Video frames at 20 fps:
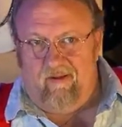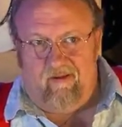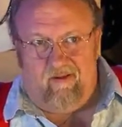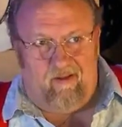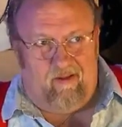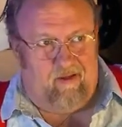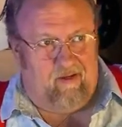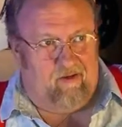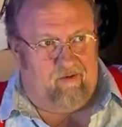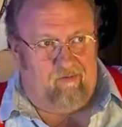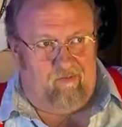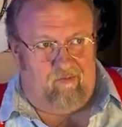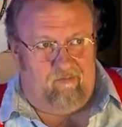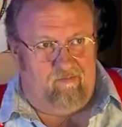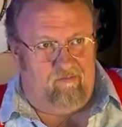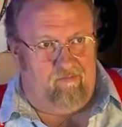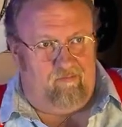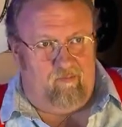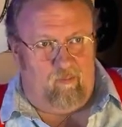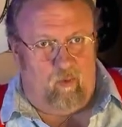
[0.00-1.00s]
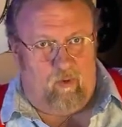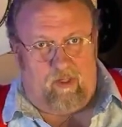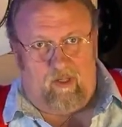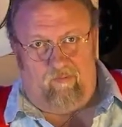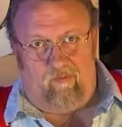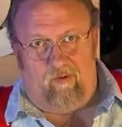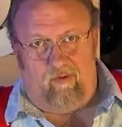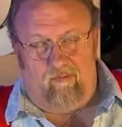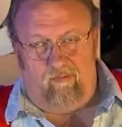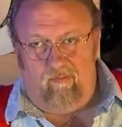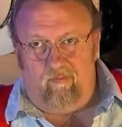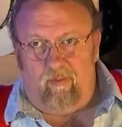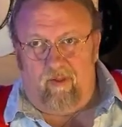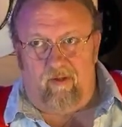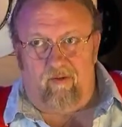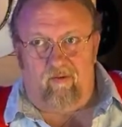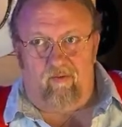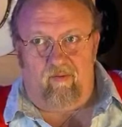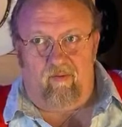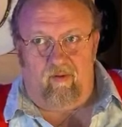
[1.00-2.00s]
and whatever.
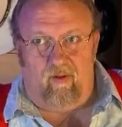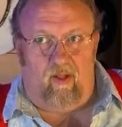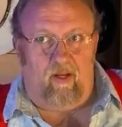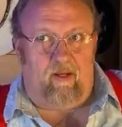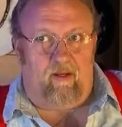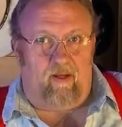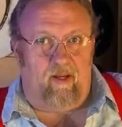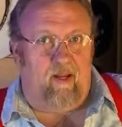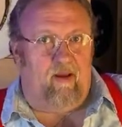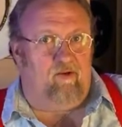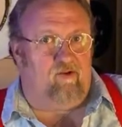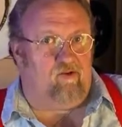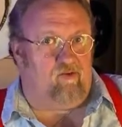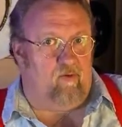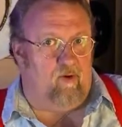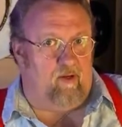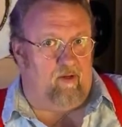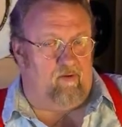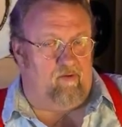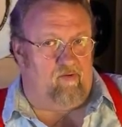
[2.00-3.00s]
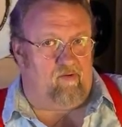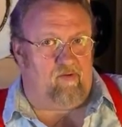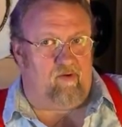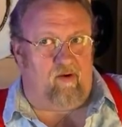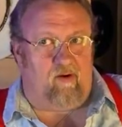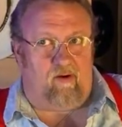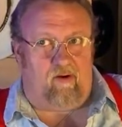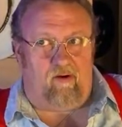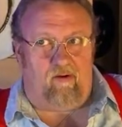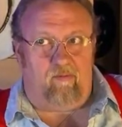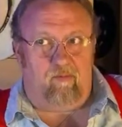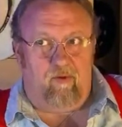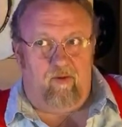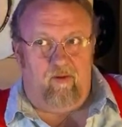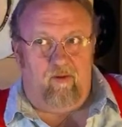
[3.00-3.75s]
But light gauge strings are